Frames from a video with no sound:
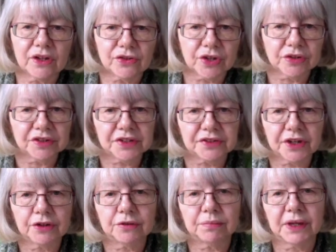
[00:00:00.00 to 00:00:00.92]
Tony
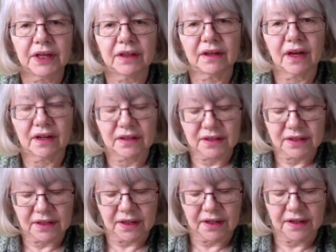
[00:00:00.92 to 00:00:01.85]
told me
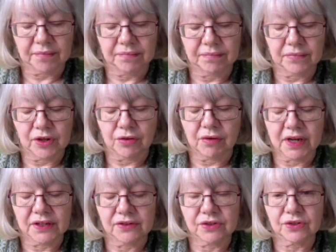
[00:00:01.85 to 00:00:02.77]
that
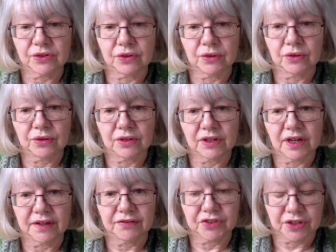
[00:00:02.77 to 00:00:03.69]
Lorraine saw the
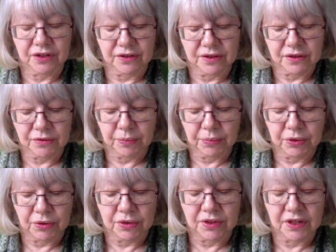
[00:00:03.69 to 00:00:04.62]
Life Chances
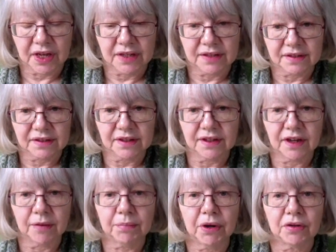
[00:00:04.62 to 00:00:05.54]
report as
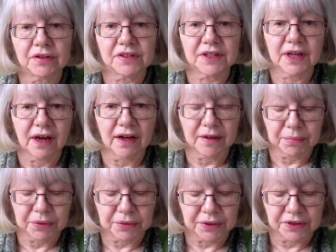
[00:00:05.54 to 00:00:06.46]
a policy high
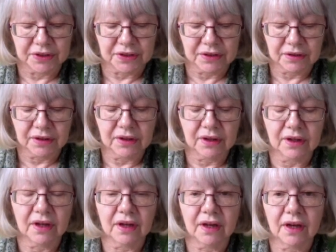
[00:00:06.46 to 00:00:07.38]
point,
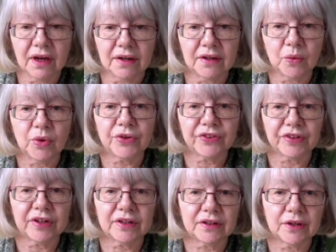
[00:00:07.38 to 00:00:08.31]
and it was
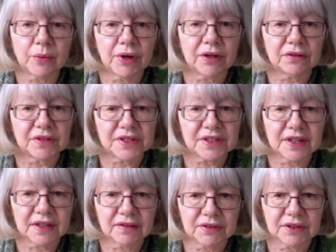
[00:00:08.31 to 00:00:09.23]
certainly well
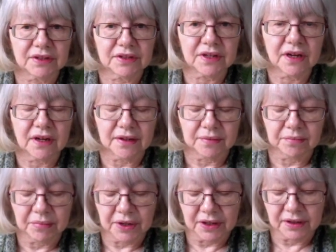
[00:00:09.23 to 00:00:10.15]
received at the
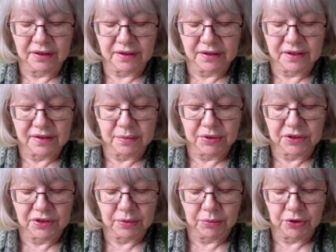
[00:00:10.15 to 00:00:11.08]
time by the
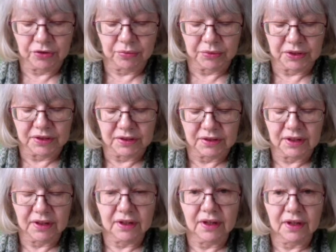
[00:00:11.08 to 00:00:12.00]
disability movement.
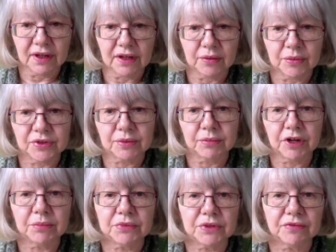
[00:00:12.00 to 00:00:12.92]
It was a
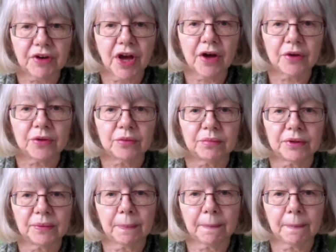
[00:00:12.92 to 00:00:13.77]
moment of hope.